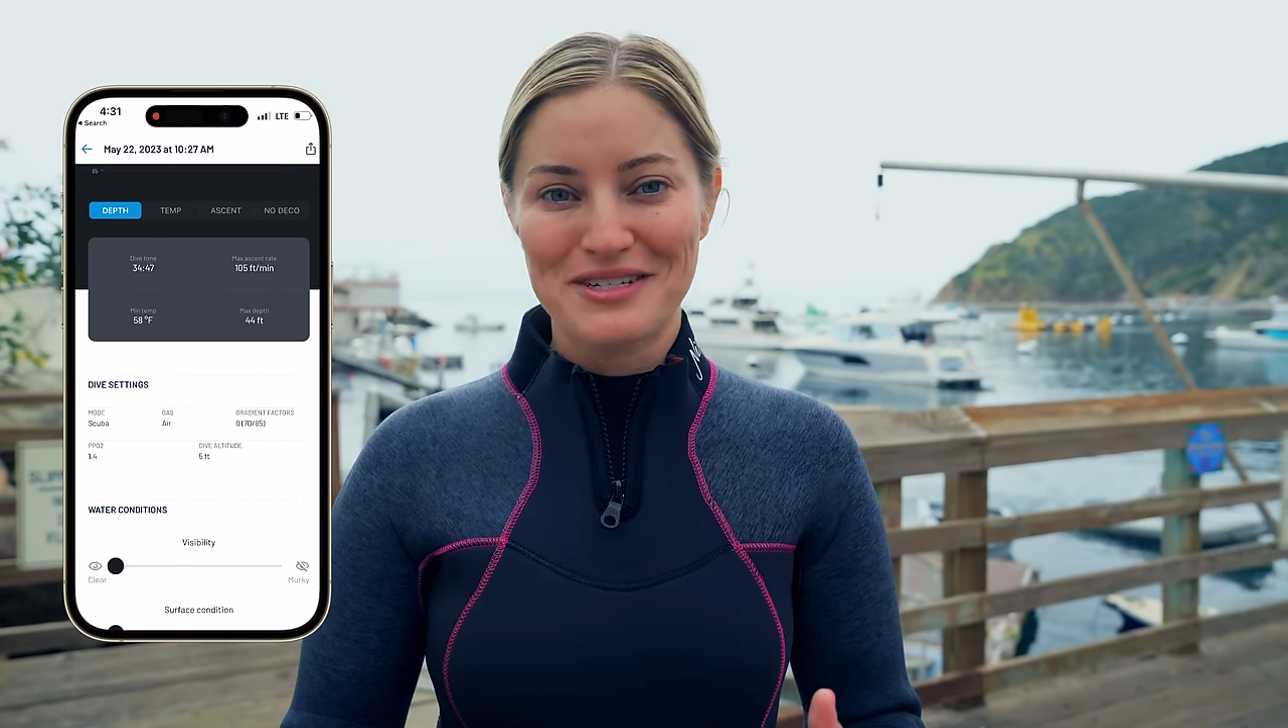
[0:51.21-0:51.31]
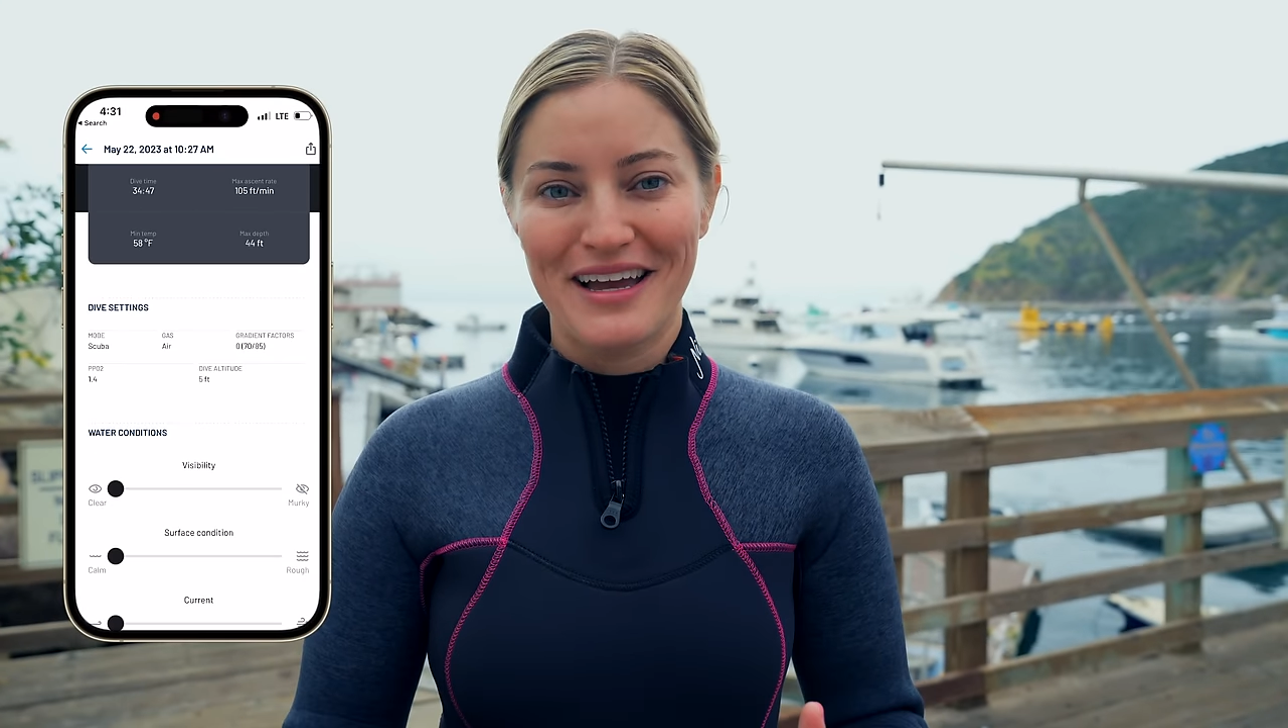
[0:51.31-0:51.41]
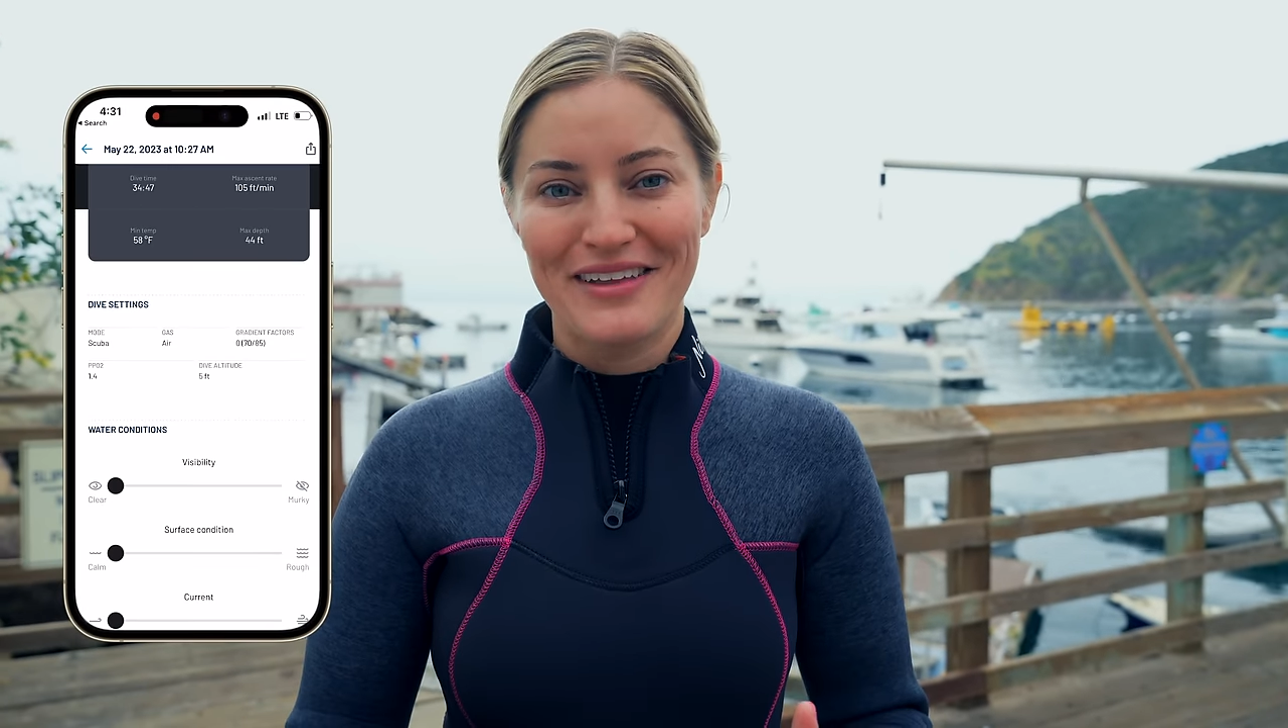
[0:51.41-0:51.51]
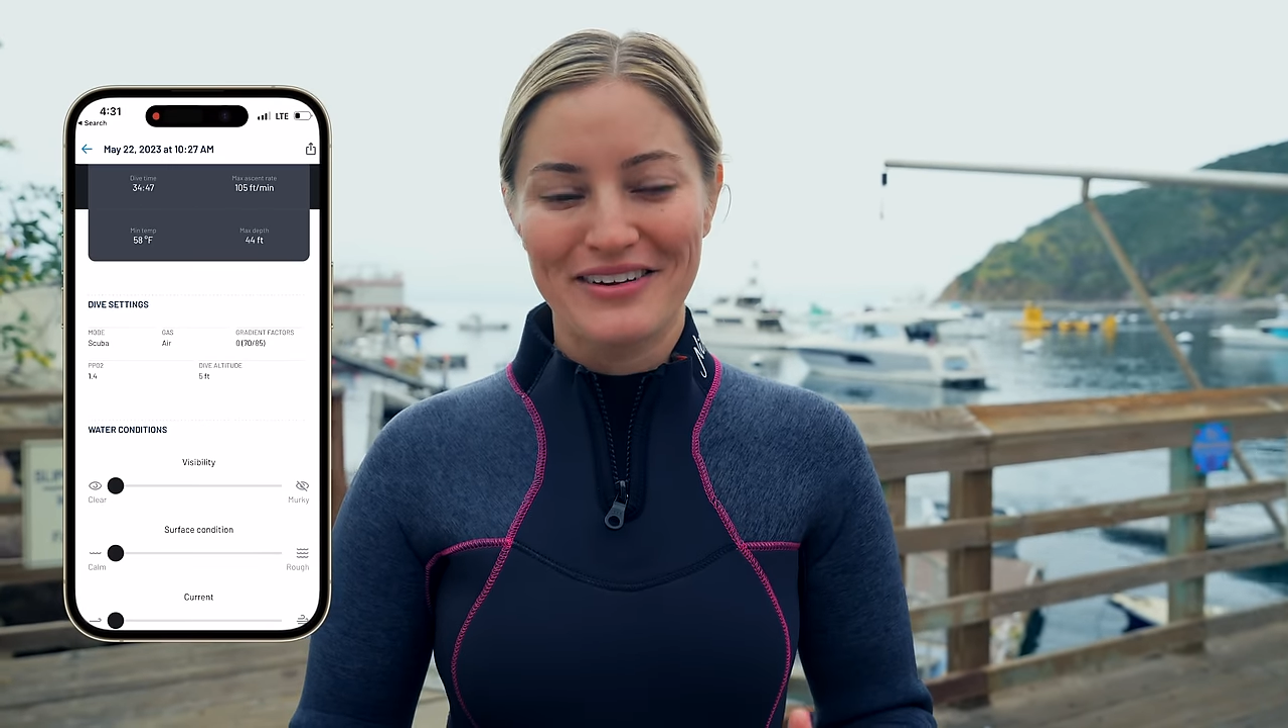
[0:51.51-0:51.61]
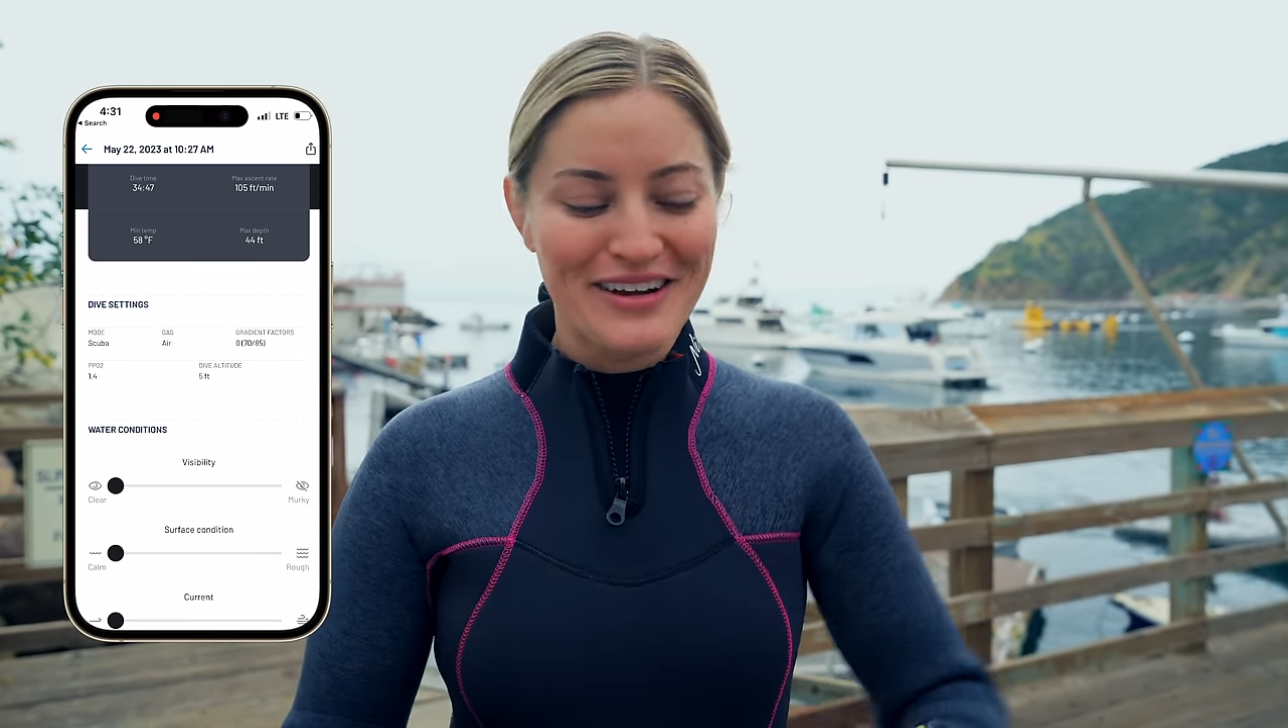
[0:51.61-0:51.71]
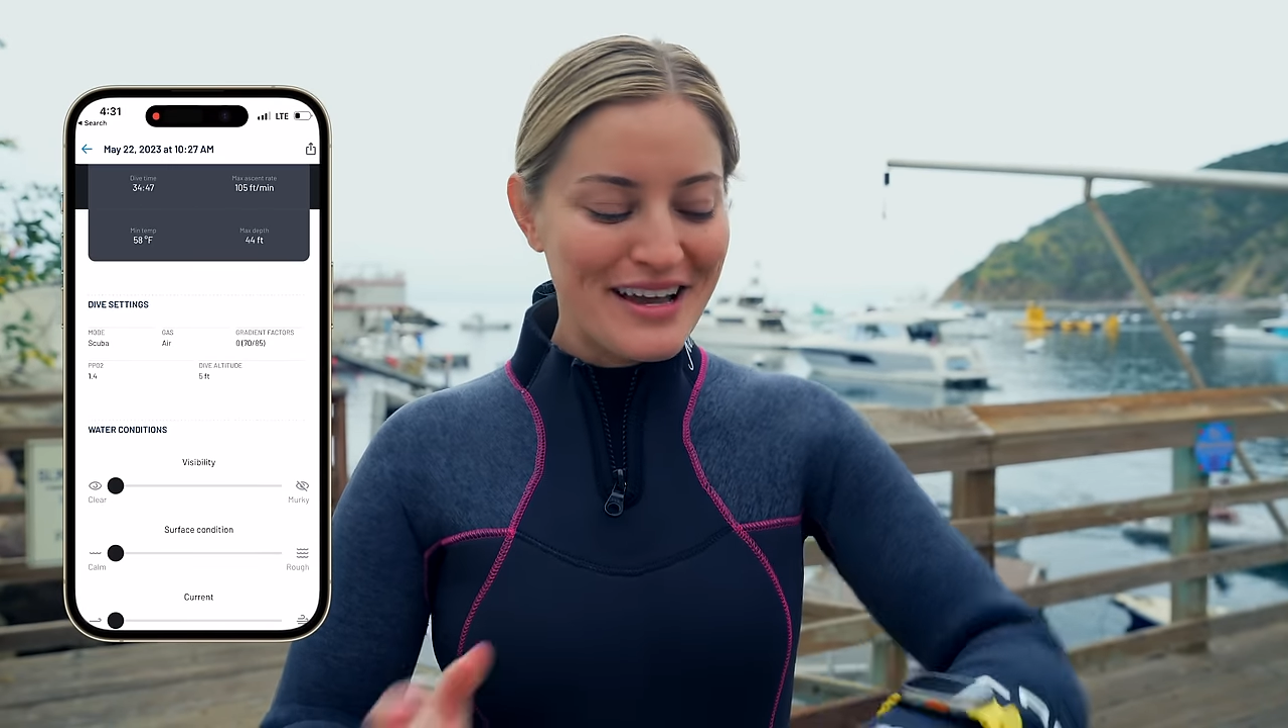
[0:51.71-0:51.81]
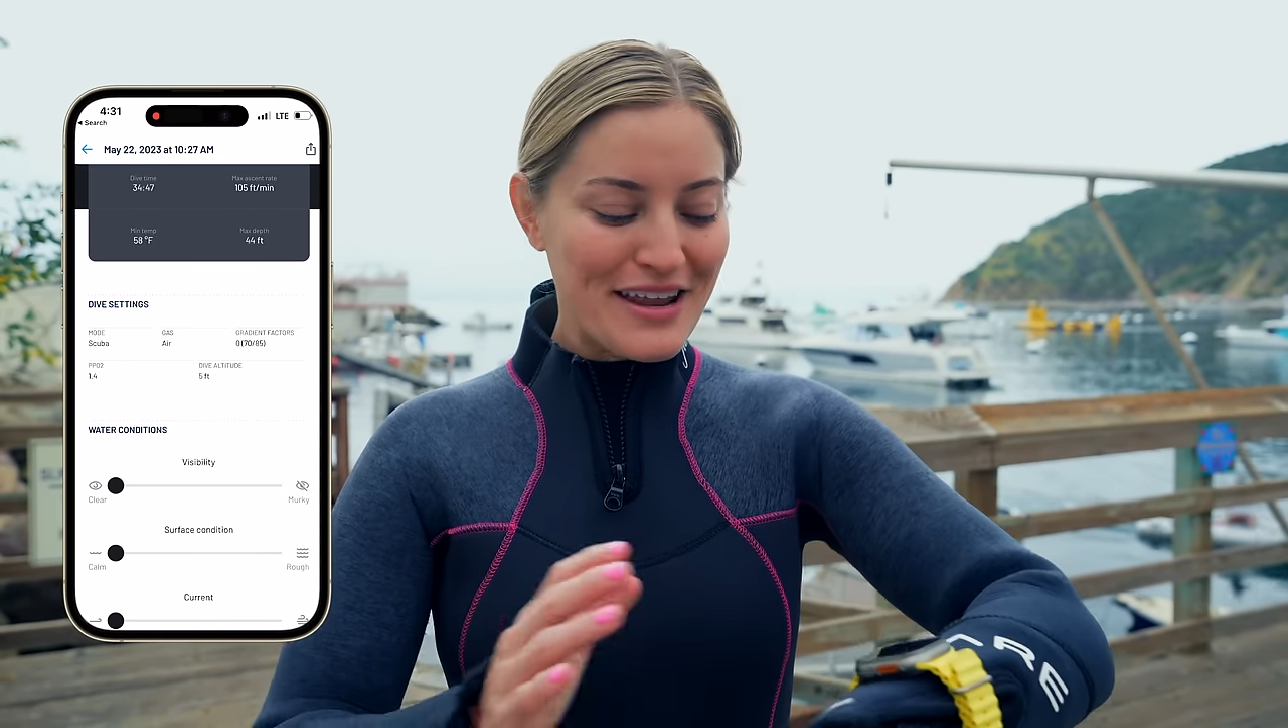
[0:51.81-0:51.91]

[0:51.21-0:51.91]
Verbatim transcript: together.